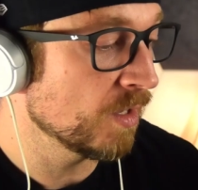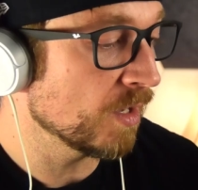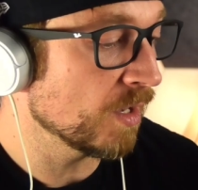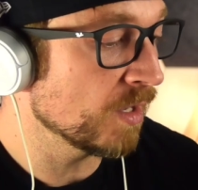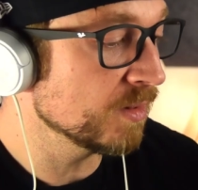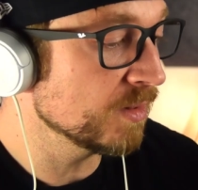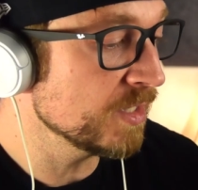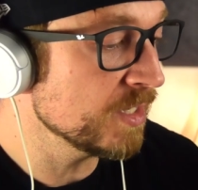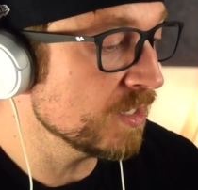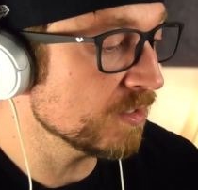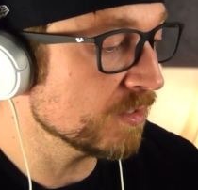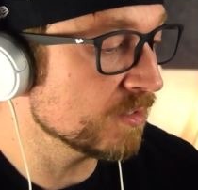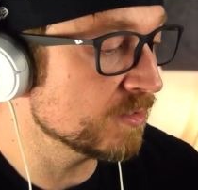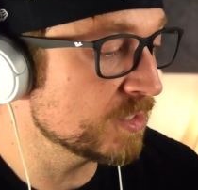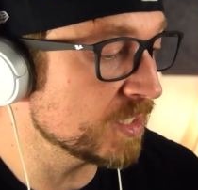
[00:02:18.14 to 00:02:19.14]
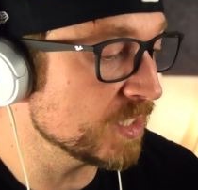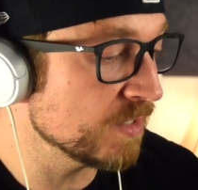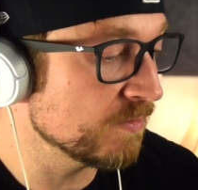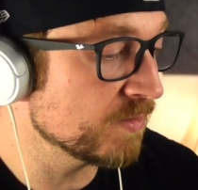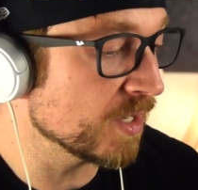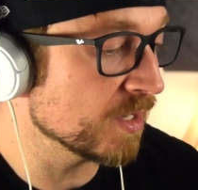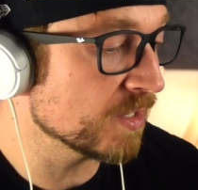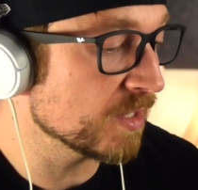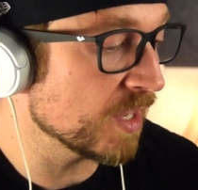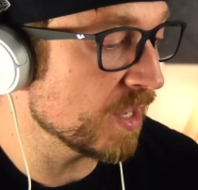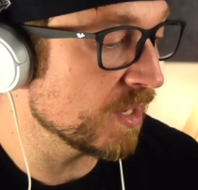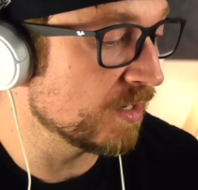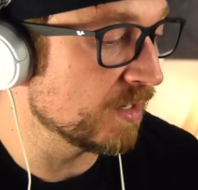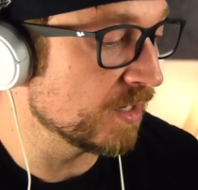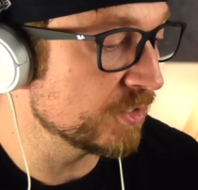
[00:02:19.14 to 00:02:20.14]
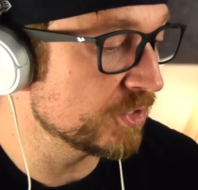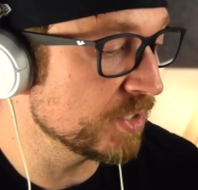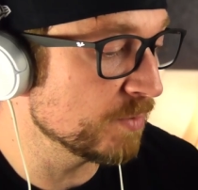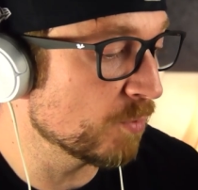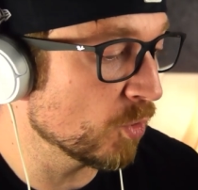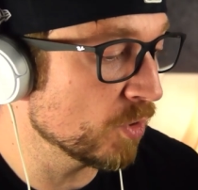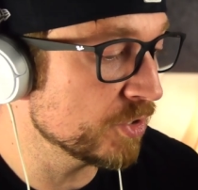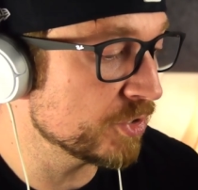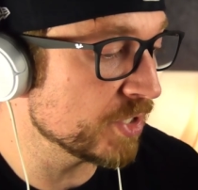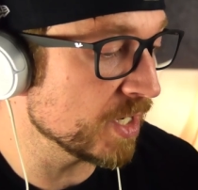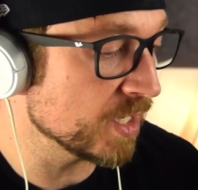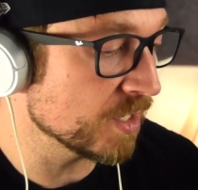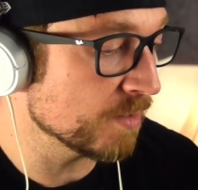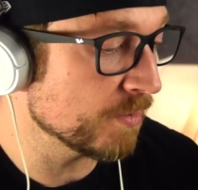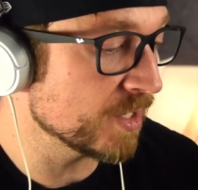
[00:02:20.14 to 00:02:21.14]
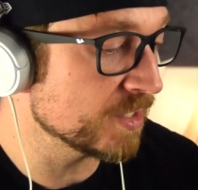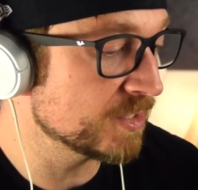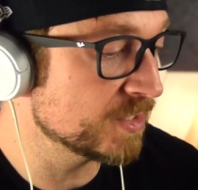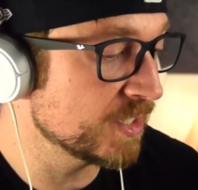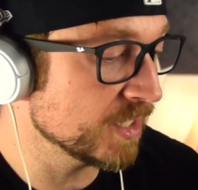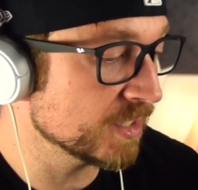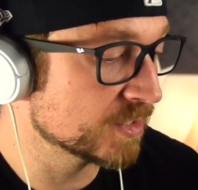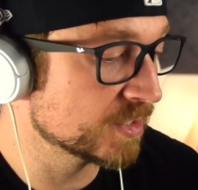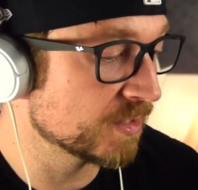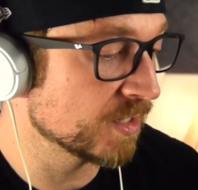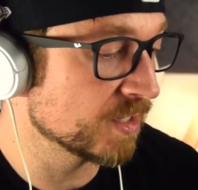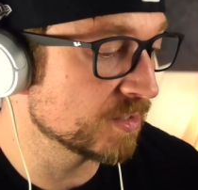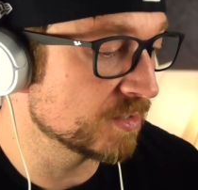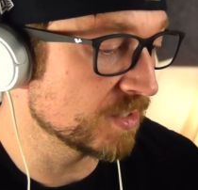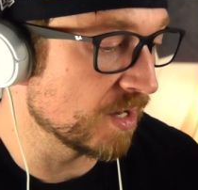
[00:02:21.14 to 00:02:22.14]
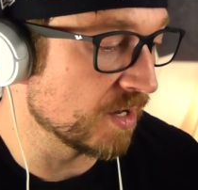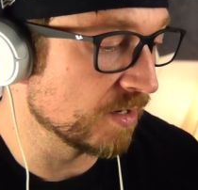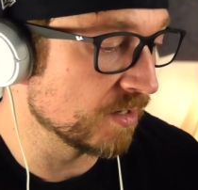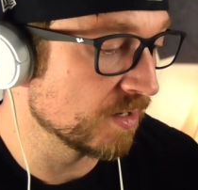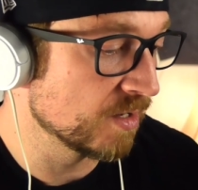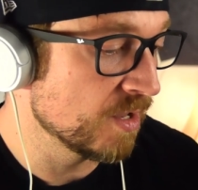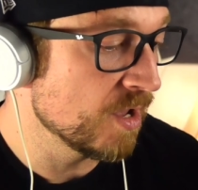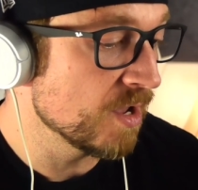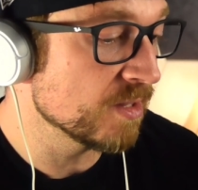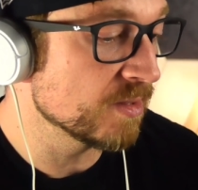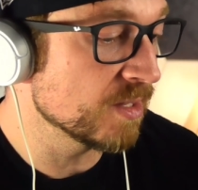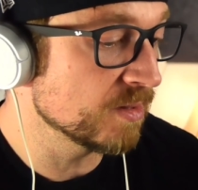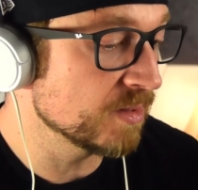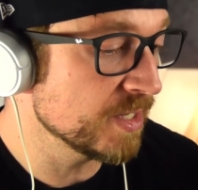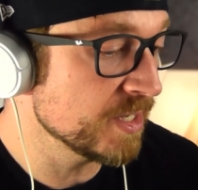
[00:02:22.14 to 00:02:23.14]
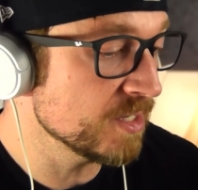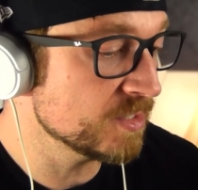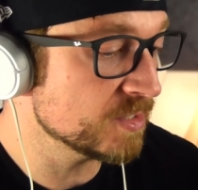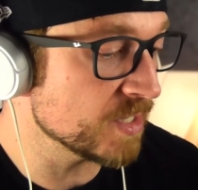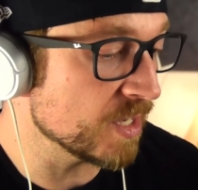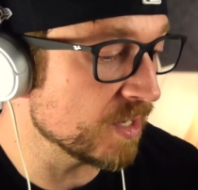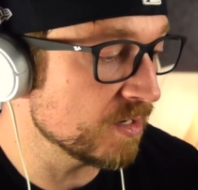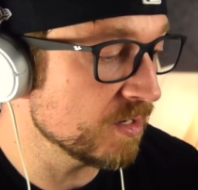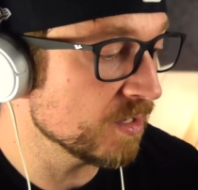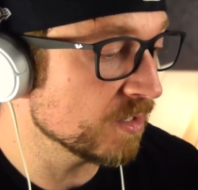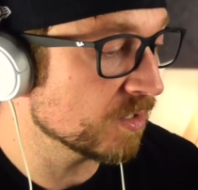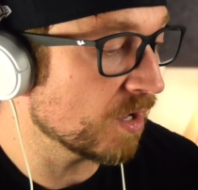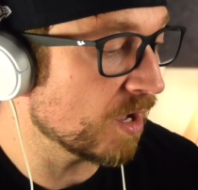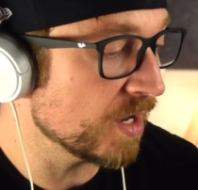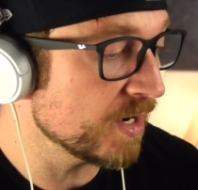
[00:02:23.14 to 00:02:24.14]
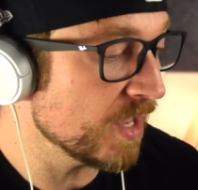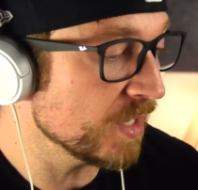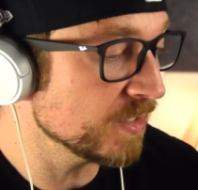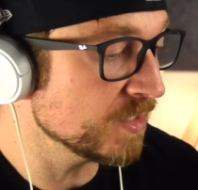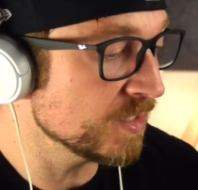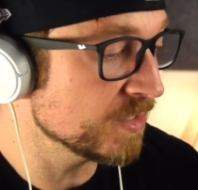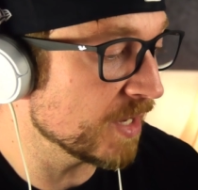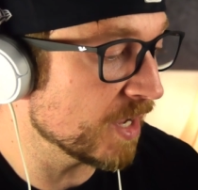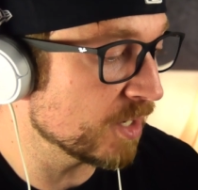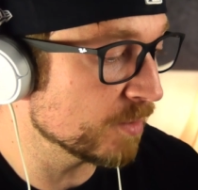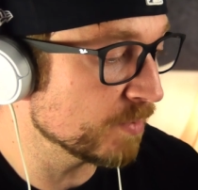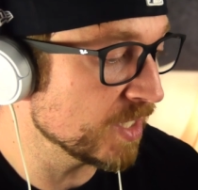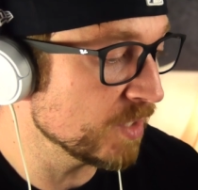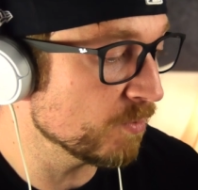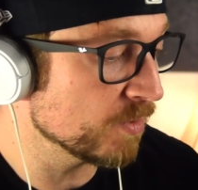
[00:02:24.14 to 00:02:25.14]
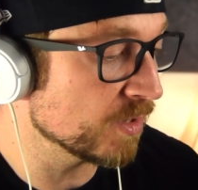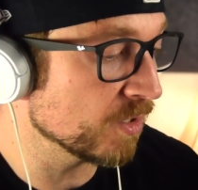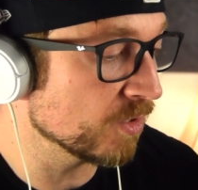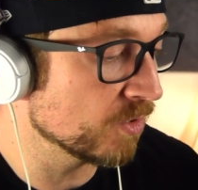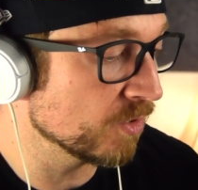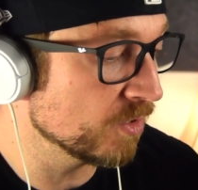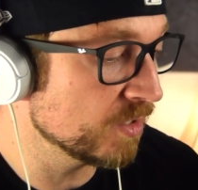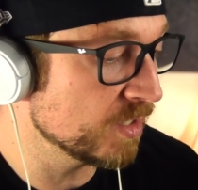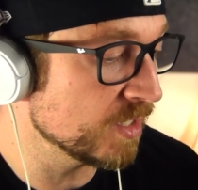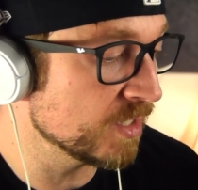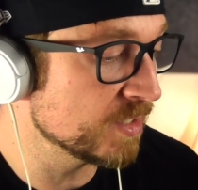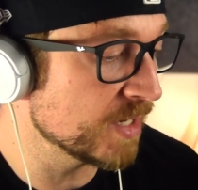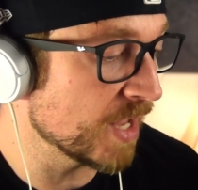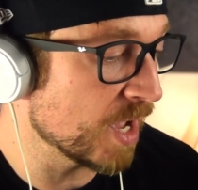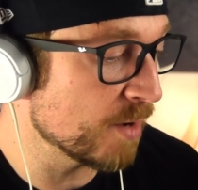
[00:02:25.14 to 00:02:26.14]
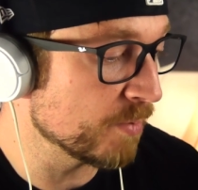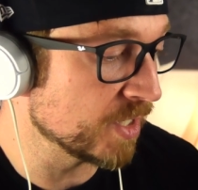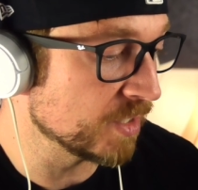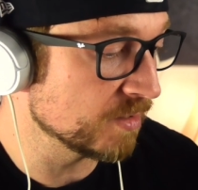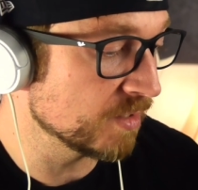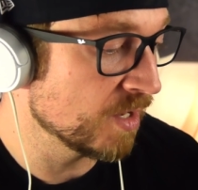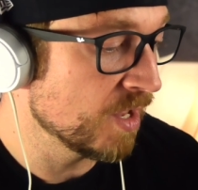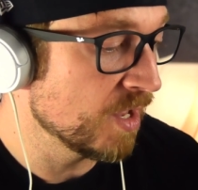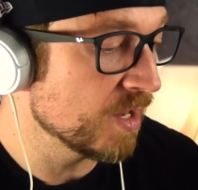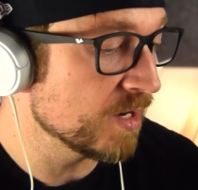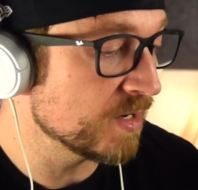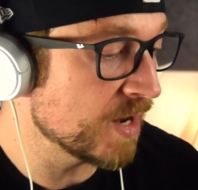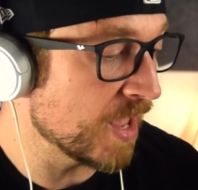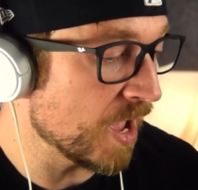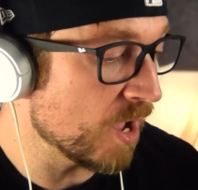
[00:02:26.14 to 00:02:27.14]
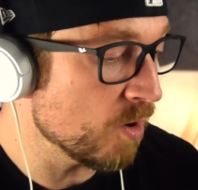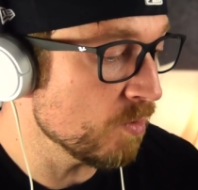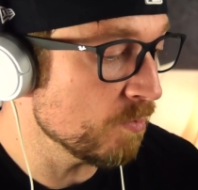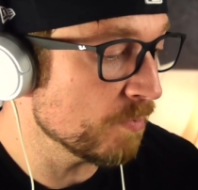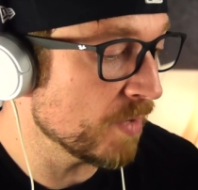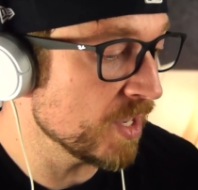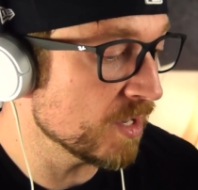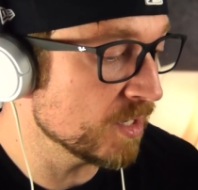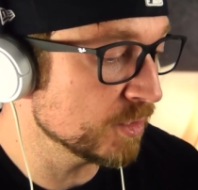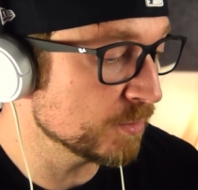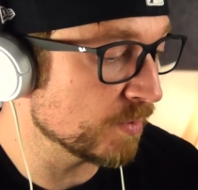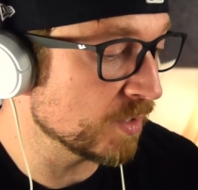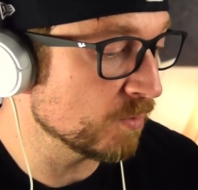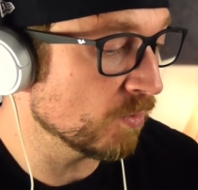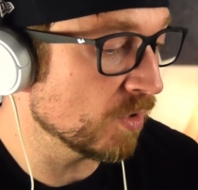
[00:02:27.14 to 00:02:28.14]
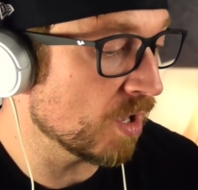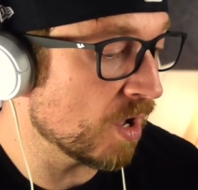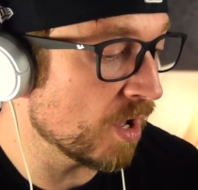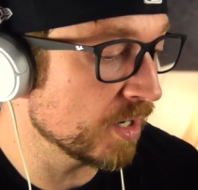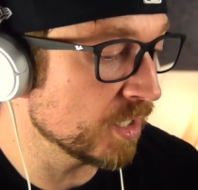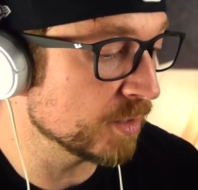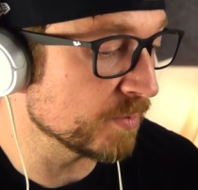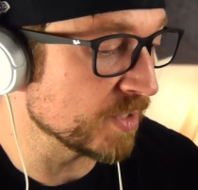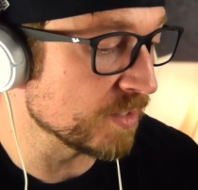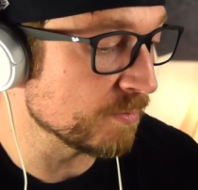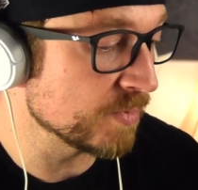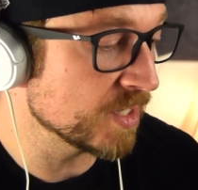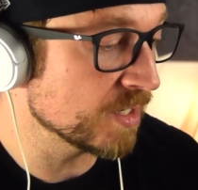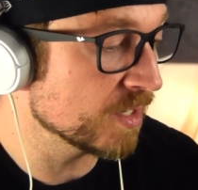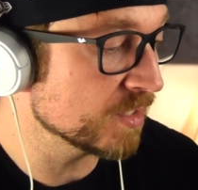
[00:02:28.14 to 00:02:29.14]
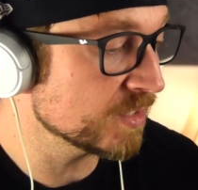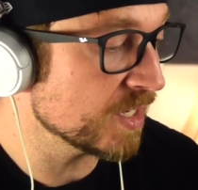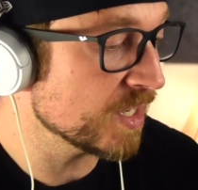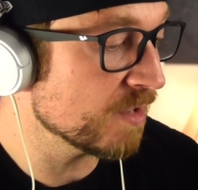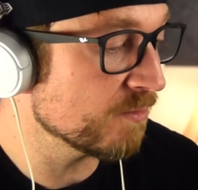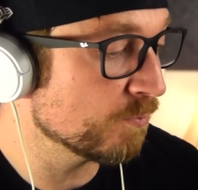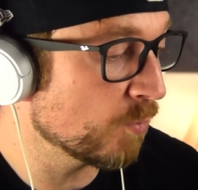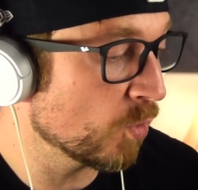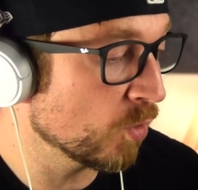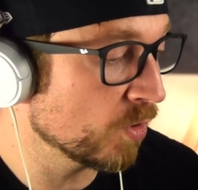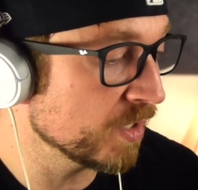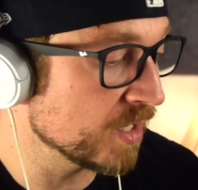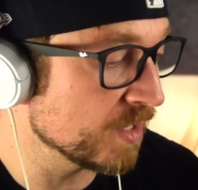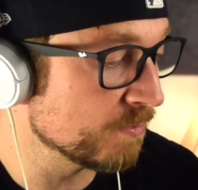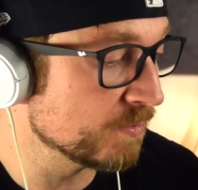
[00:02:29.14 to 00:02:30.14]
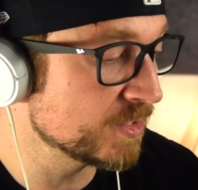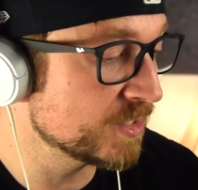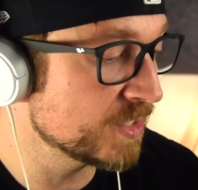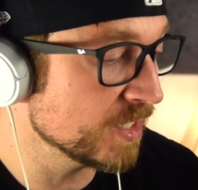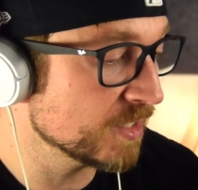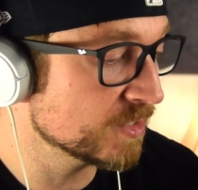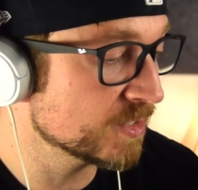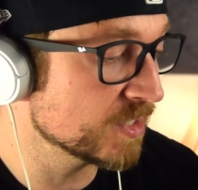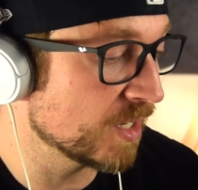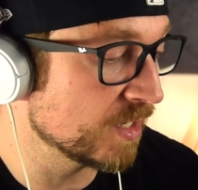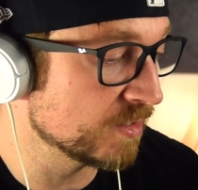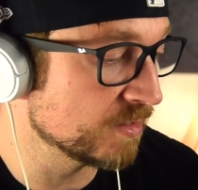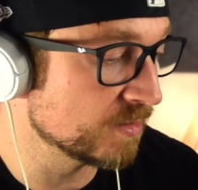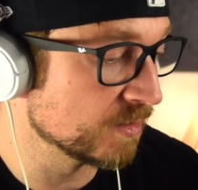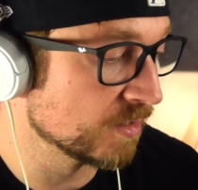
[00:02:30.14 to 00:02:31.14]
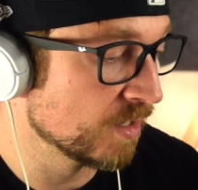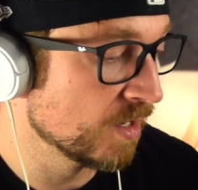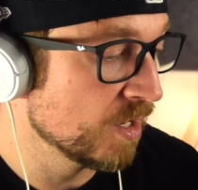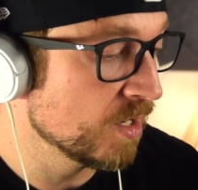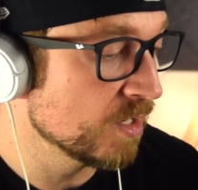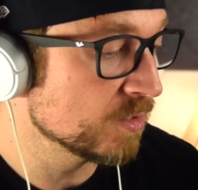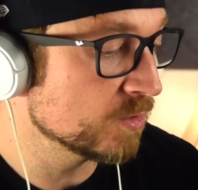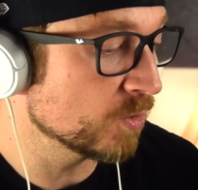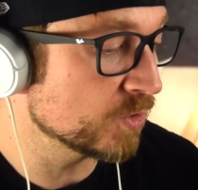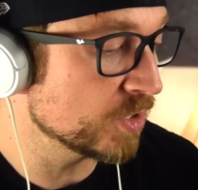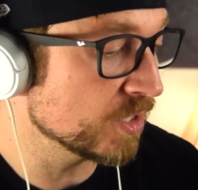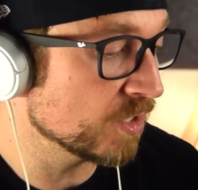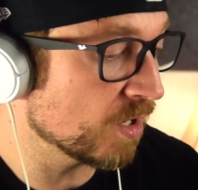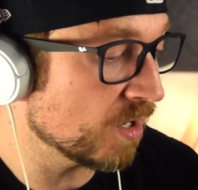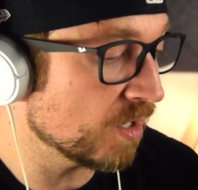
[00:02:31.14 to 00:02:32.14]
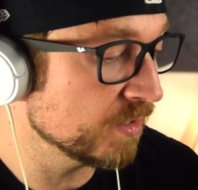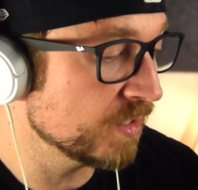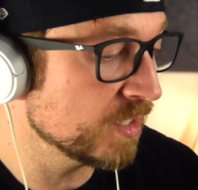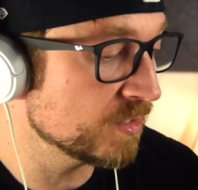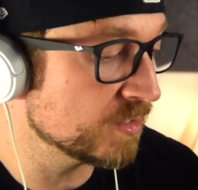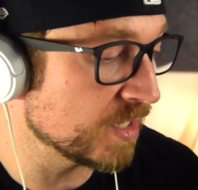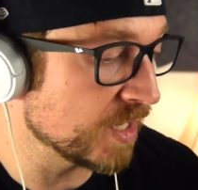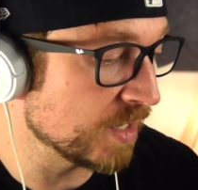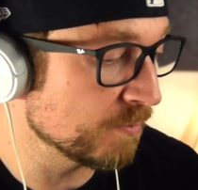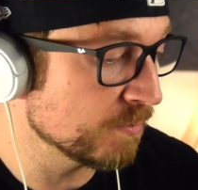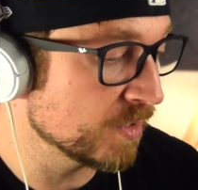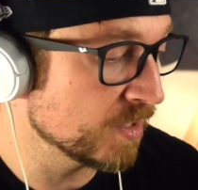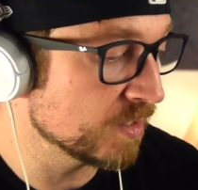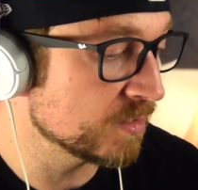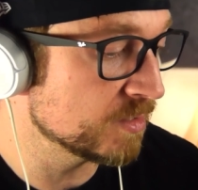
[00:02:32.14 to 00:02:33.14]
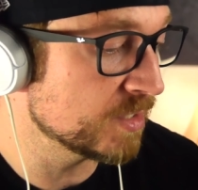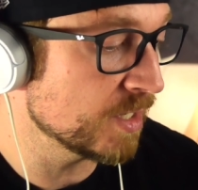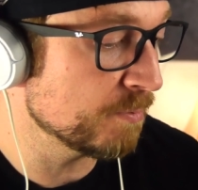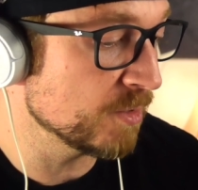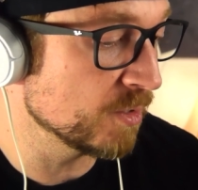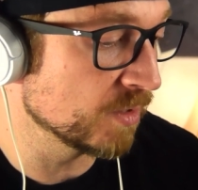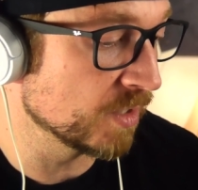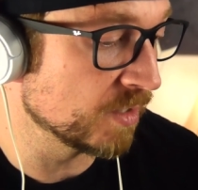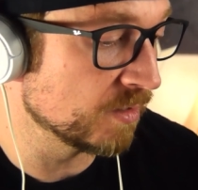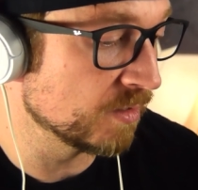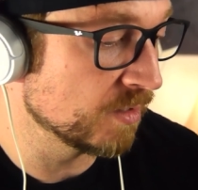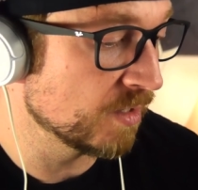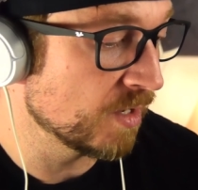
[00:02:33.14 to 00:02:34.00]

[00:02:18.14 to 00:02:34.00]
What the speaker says: And Leah conceived again, and she bore Jacob a sixth son. Then Leah said, "God has endowed me with a good endowment. Now my husband will honor me because I have borne him 6 sons." So she called his name Zebulun.